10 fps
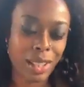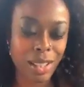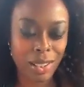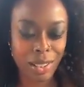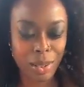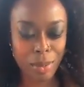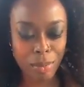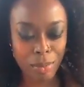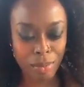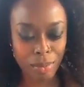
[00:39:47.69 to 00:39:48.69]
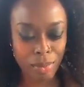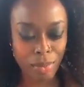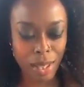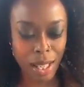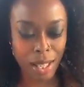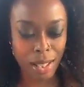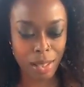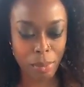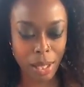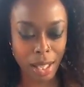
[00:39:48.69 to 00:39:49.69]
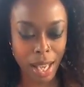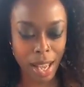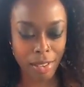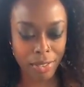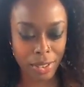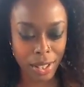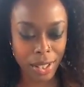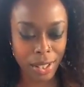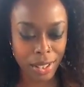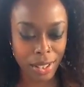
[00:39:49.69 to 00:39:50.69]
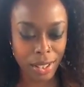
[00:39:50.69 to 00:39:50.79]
The Column, and Big After.